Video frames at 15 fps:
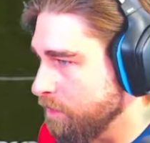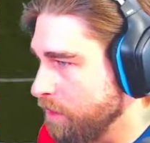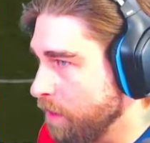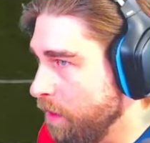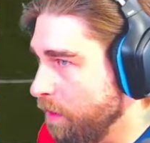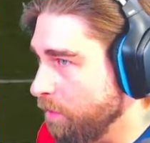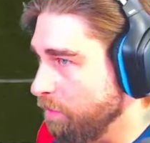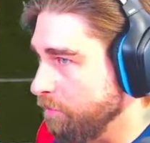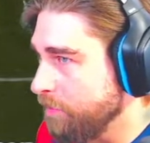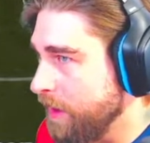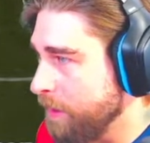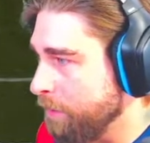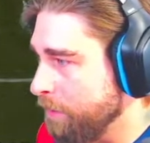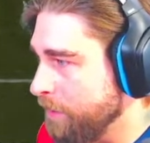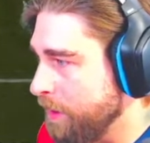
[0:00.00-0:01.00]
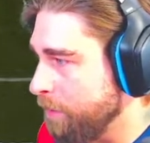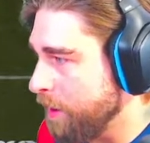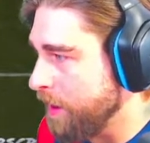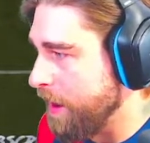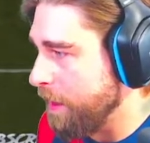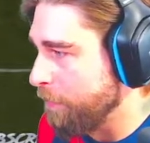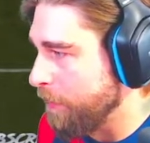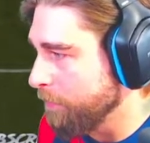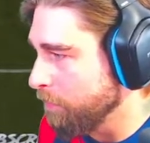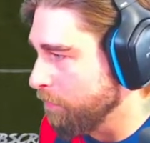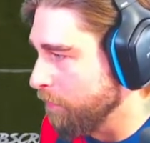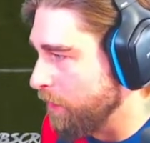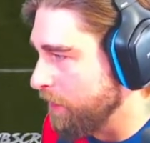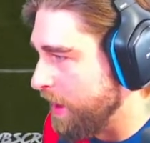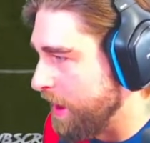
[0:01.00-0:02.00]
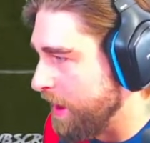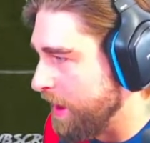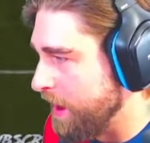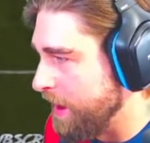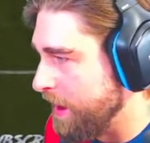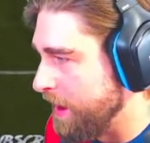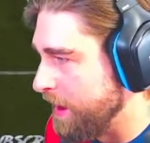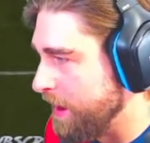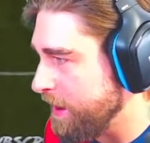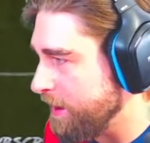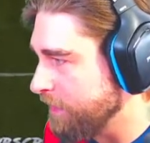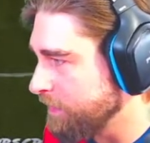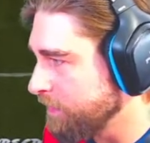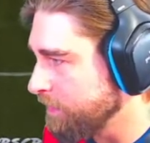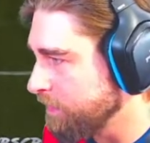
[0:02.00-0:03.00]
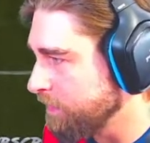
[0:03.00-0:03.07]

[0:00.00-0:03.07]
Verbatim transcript: No, not what I want. I want him to run a...